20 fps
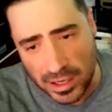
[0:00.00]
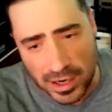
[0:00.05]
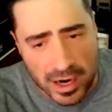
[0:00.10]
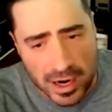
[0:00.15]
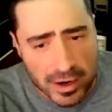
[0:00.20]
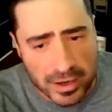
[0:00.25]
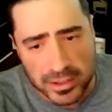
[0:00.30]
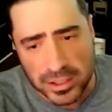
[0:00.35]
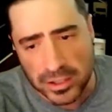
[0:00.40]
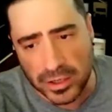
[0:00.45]

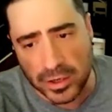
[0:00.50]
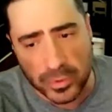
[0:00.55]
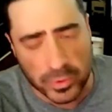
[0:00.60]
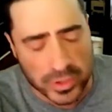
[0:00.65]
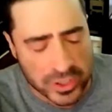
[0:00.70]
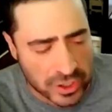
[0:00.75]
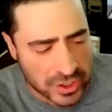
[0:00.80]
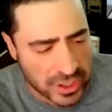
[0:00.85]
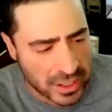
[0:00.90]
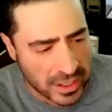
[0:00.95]
we're
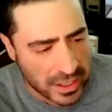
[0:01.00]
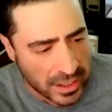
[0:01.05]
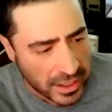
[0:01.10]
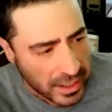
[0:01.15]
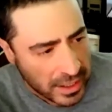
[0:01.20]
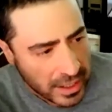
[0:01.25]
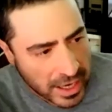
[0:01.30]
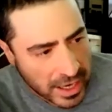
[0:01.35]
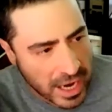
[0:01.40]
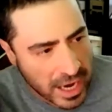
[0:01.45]
just gonna
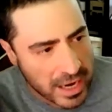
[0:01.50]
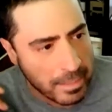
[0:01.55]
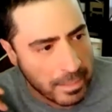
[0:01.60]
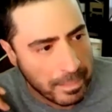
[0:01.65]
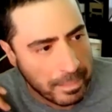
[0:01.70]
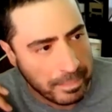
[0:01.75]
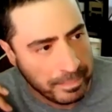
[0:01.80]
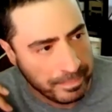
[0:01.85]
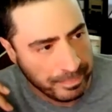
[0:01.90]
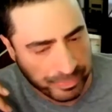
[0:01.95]
kind of